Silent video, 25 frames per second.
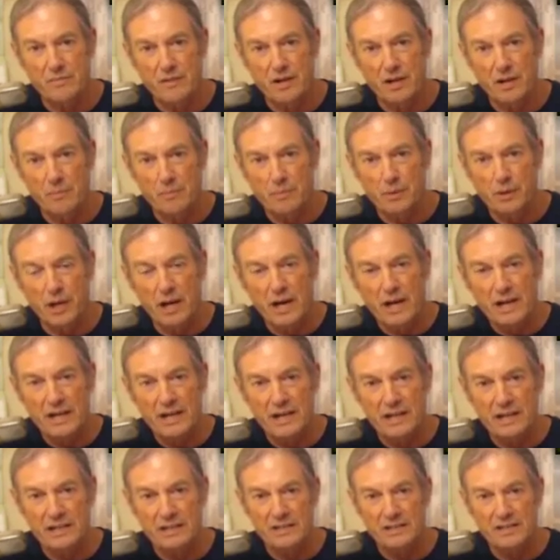
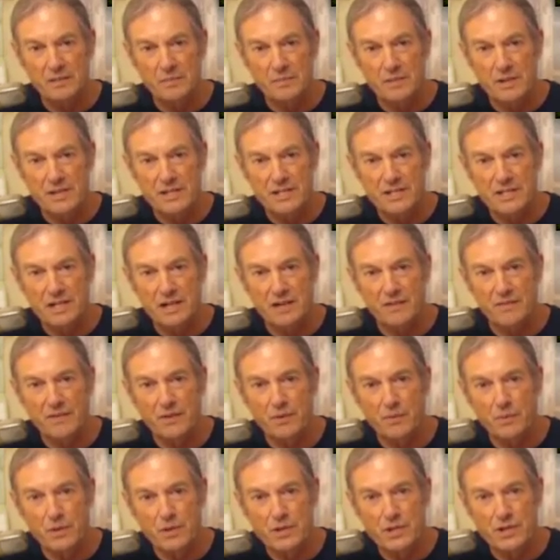applying some of the stuff that
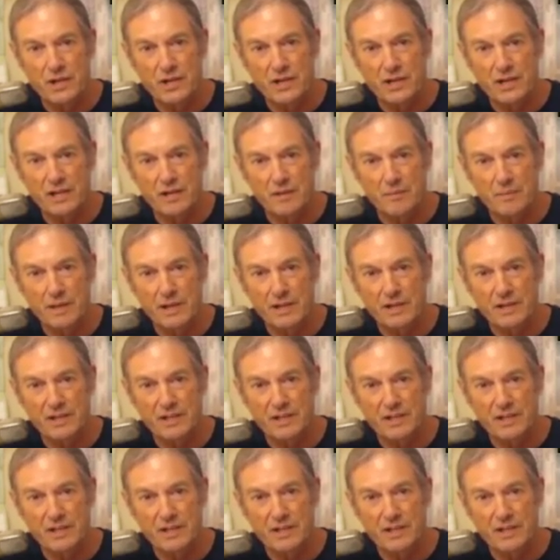we're talking about,